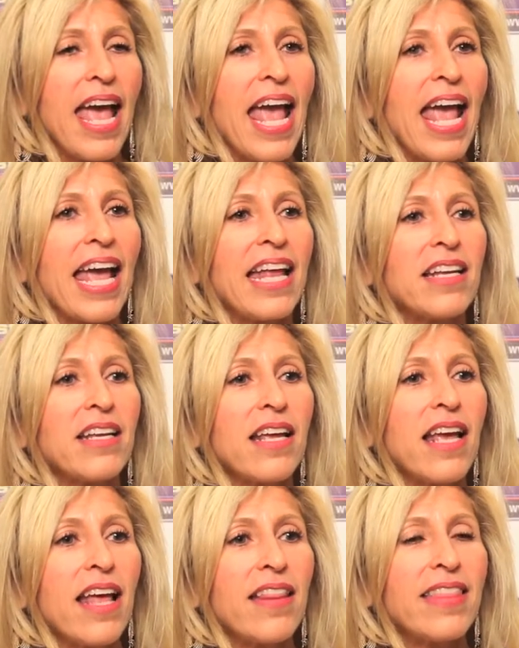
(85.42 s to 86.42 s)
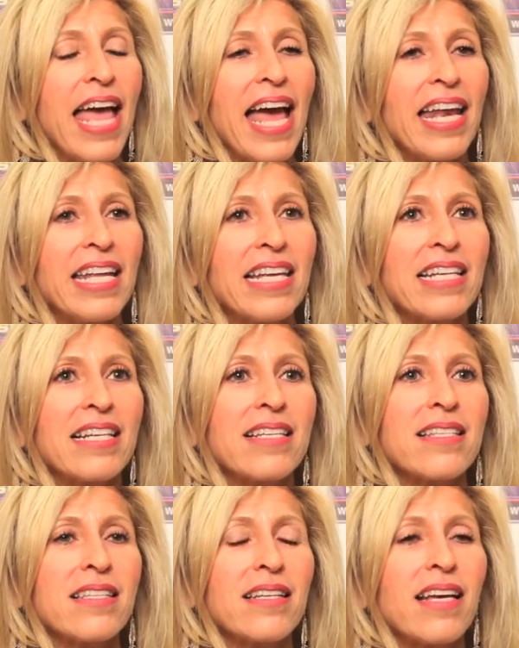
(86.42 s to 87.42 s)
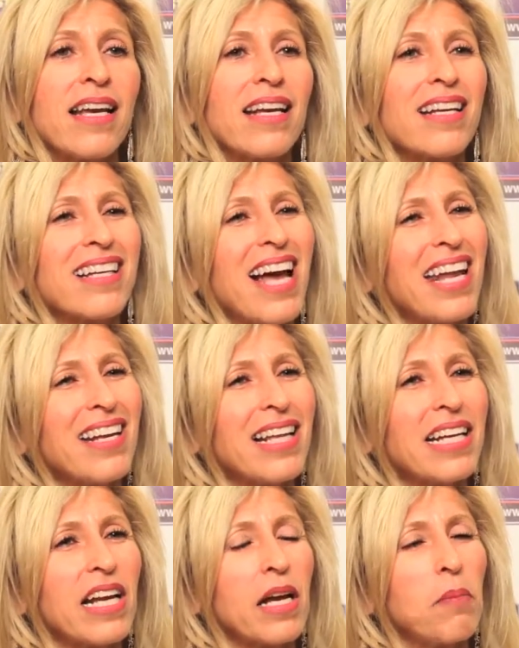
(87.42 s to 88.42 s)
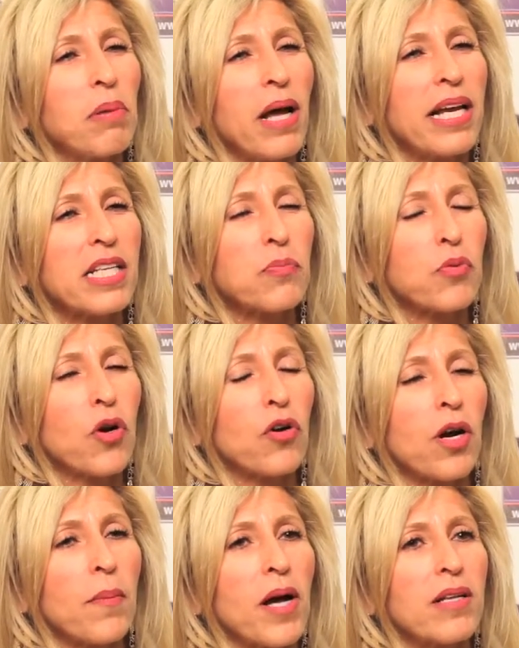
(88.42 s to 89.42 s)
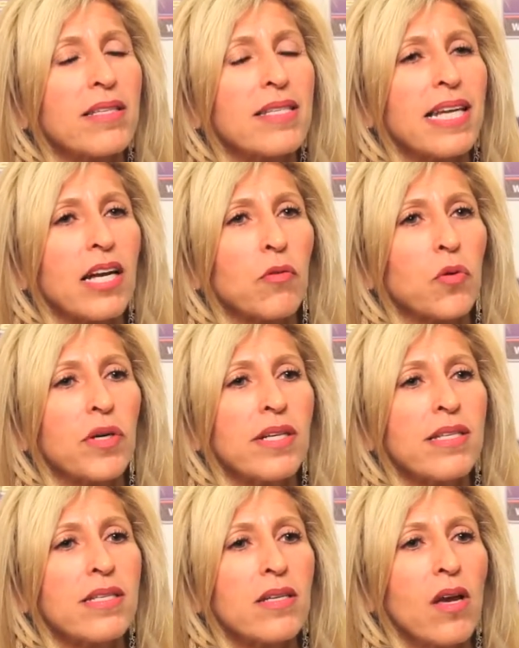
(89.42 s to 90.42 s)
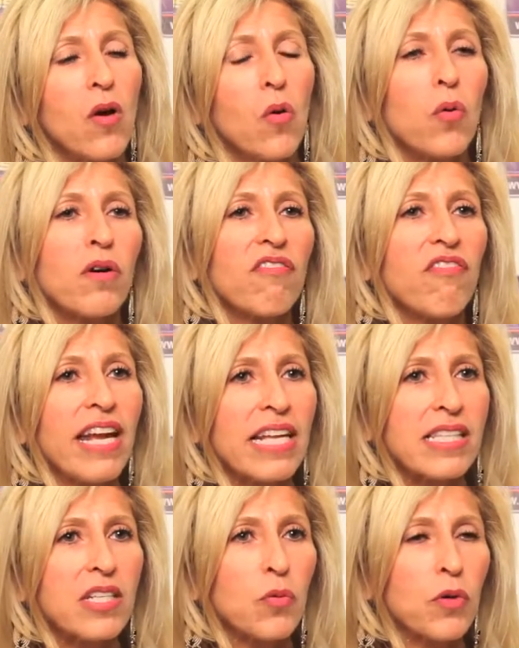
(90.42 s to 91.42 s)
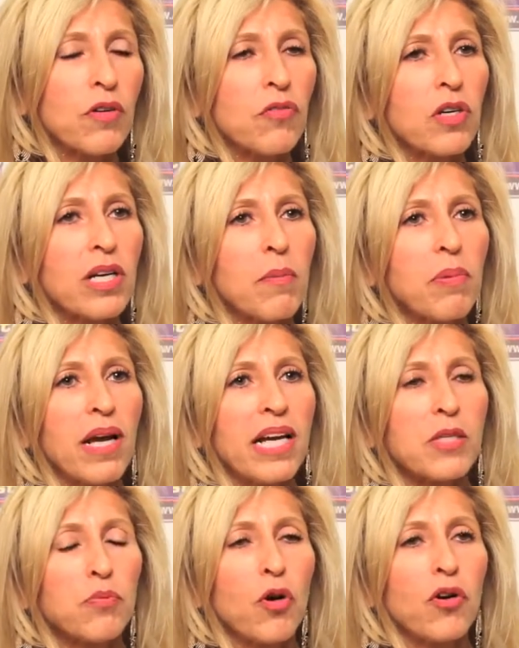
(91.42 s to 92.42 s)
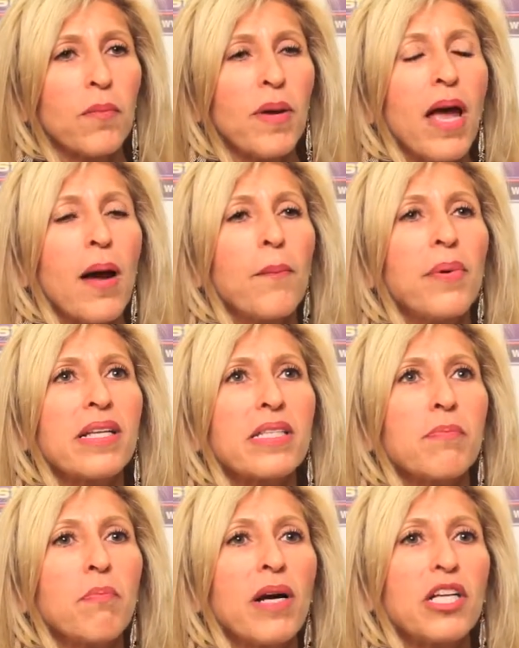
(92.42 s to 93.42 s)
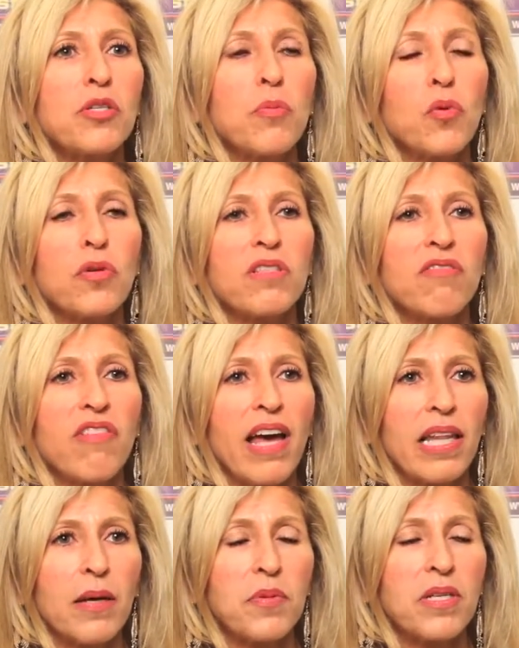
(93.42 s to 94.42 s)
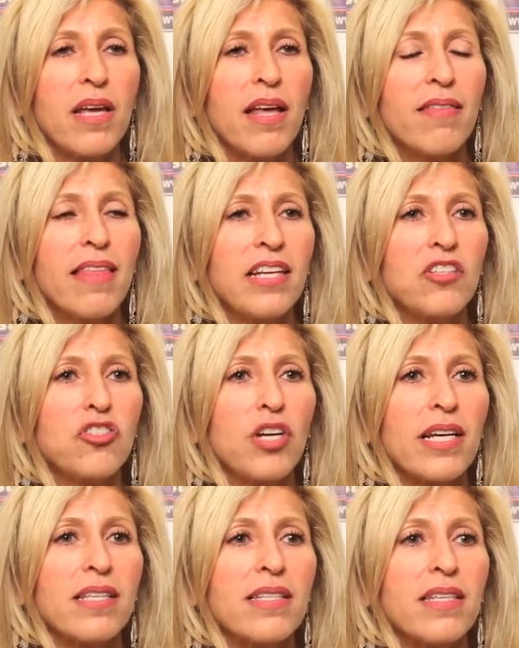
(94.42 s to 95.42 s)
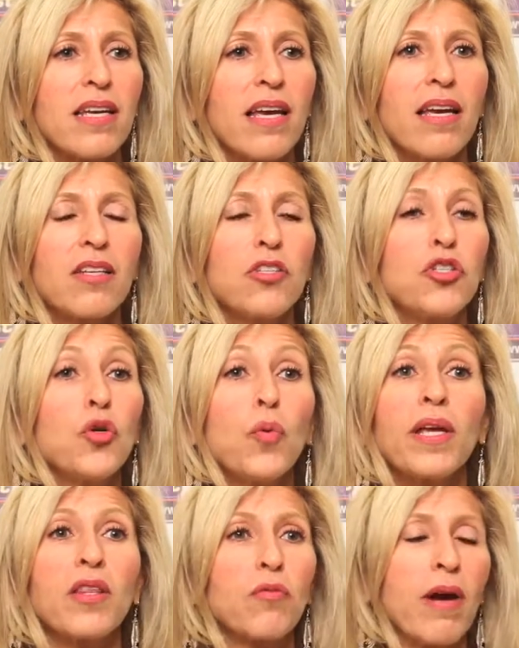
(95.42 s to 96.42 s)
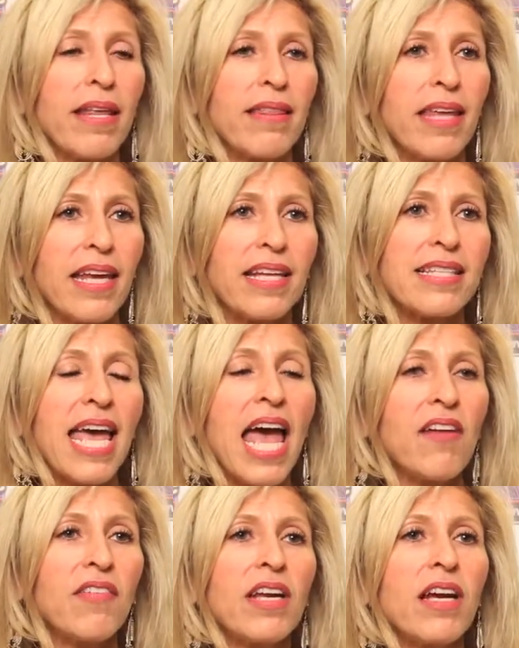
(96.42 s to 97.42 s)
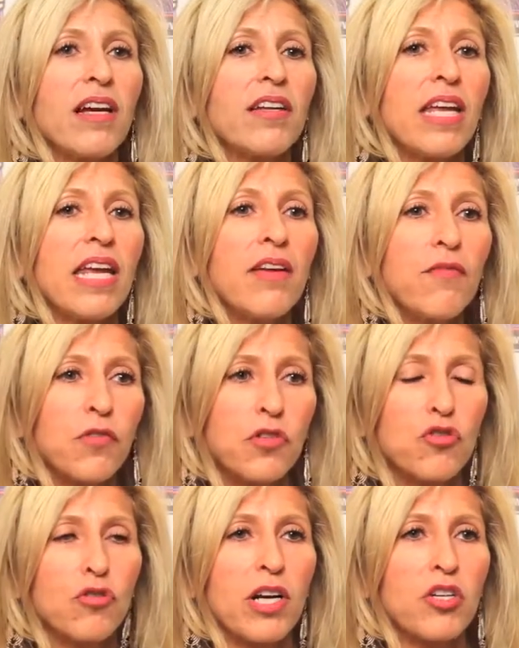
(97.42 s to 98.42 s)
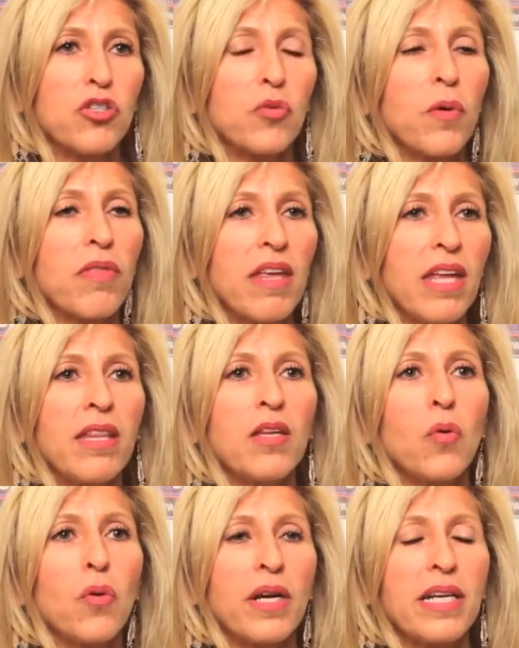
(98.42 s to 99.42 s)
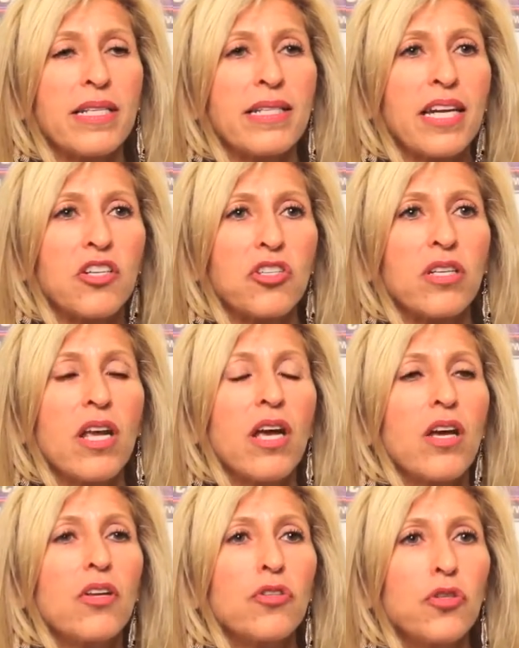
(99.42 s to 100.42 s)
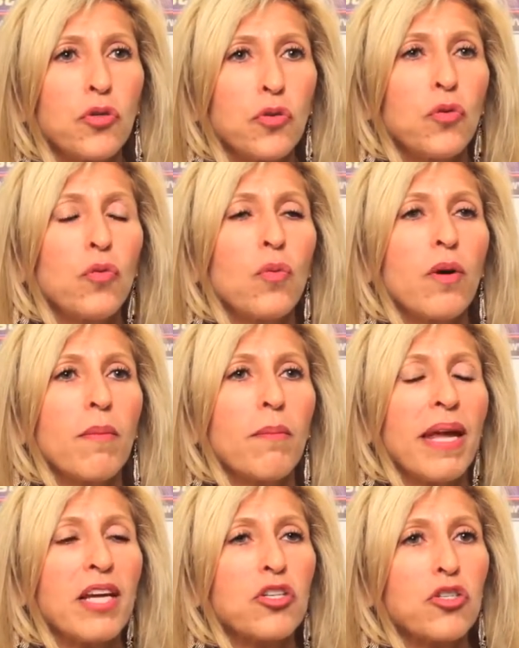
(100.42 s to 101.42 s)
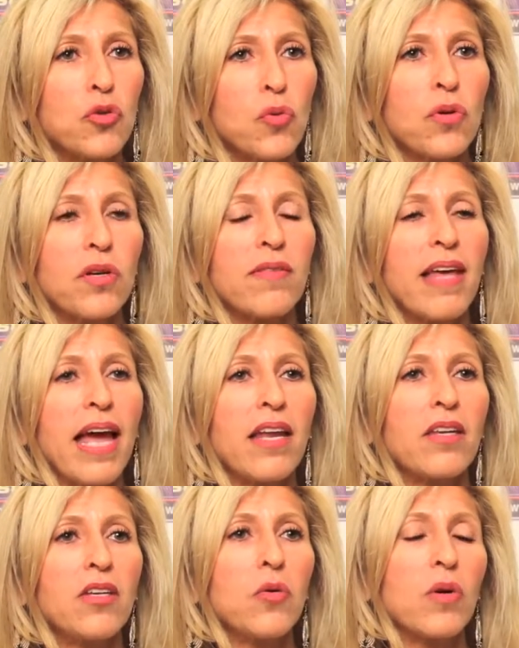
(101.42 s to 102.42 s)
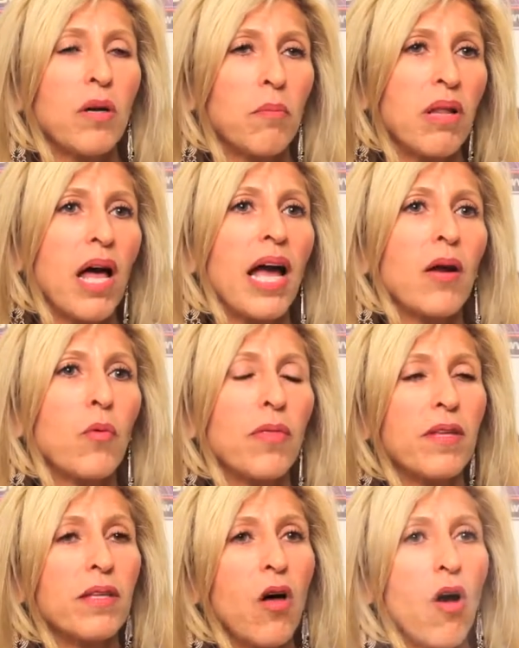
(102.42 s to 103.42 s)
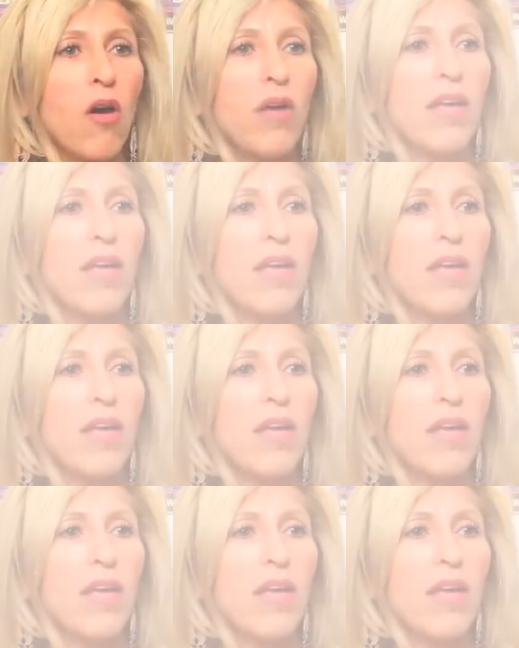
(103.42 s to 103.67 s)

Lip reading: And that is kind of like a compliance program on steroids, or a fancy word for a compliance program, but it's much more developed than just doing the right thing. It's having an infrastructure within the organization to make sure that you are complying with the law.